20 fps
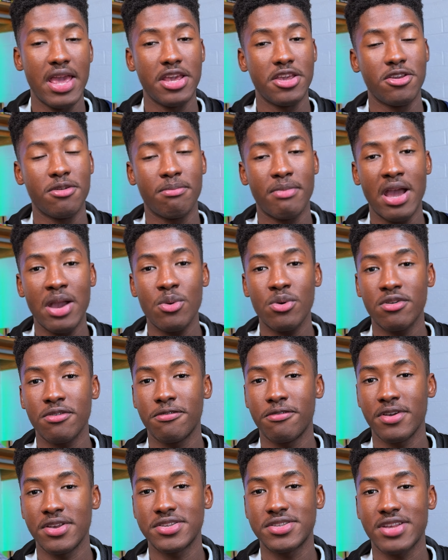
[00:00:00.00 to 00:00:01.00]
You might want to
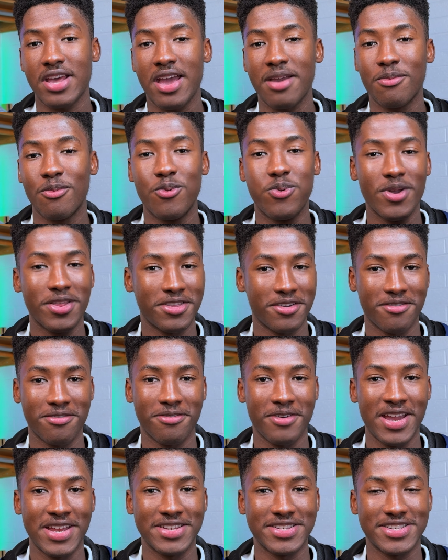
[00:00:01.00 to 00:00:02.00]
FaceTime with your
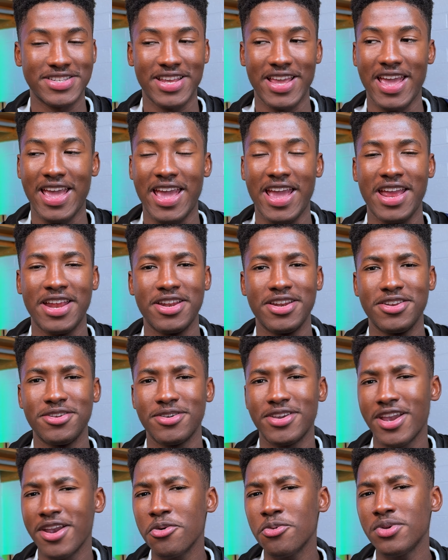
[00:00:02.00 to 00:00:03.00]
friends, and you
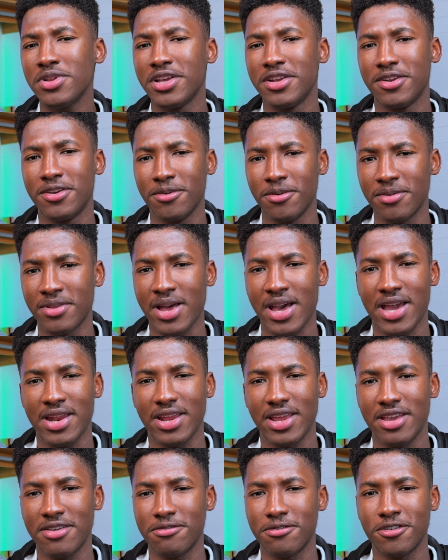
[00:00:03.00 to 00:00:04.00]
can't really do that
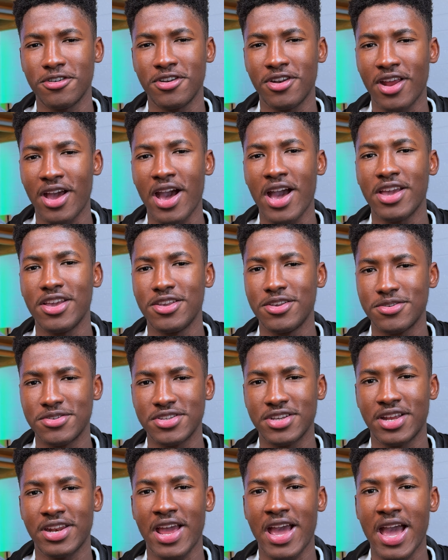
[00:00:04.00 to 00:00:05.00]
if you're not
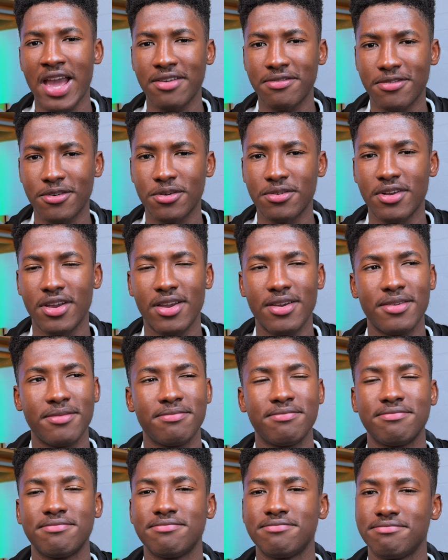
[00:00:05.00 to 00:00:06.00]
using an iPhone.
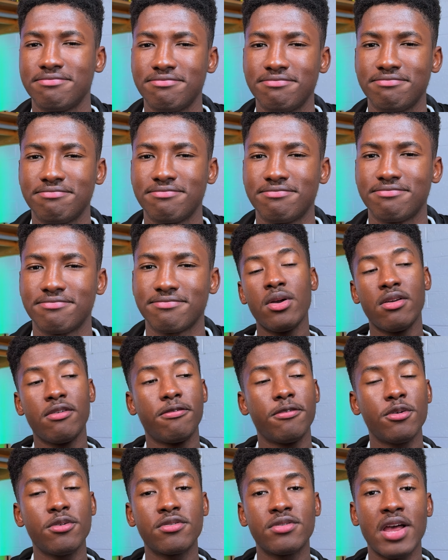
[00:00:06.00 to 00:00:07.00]
So now it
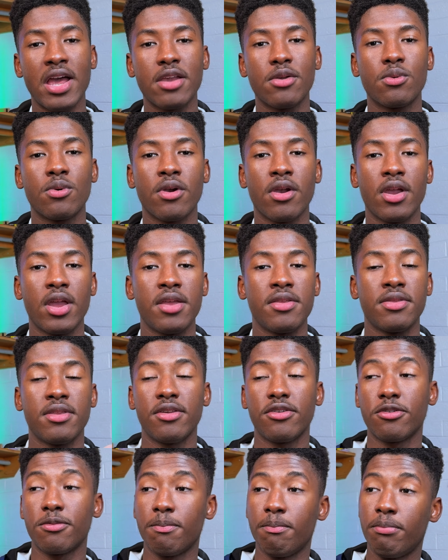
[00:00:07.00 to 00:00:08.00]
feels like we're in
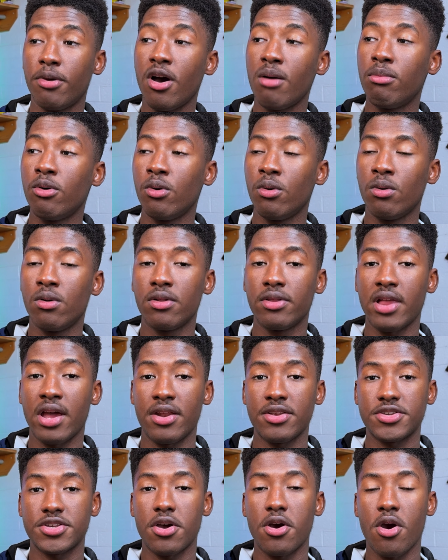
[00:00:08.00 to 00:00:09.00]
this bubble that
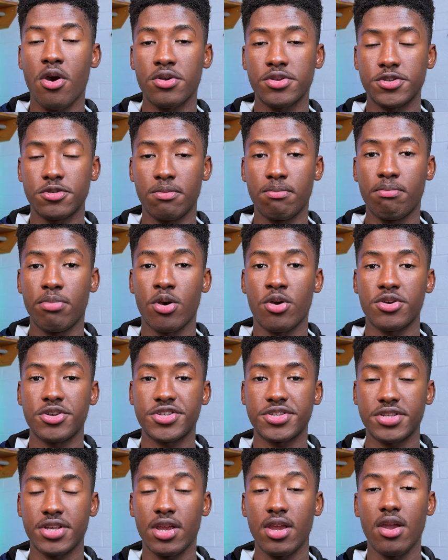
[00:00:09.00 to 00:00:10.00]
is hard to
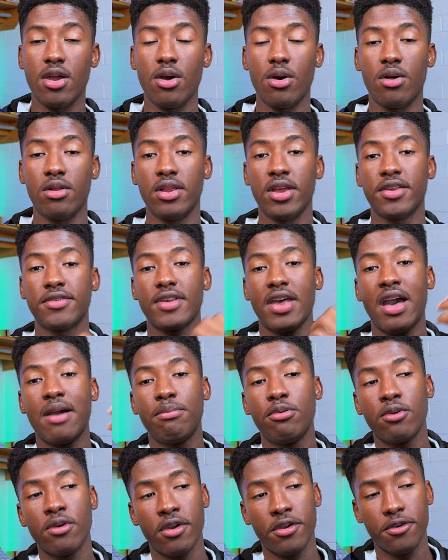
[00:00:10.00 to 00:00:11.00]
burst unless
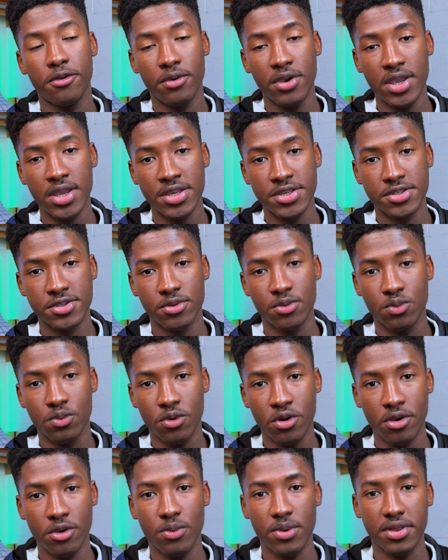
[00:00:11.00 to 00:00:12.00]
Apple agrees to
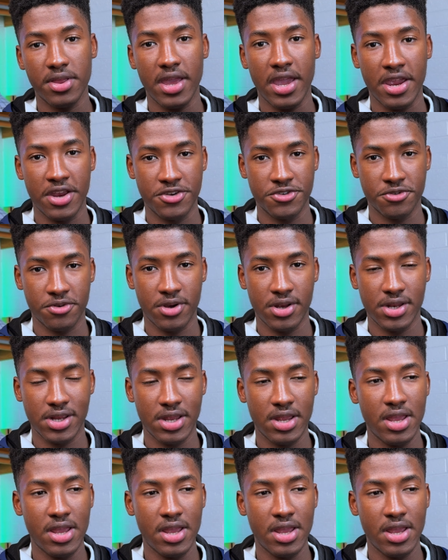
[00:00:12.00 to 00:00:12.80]
work with Android.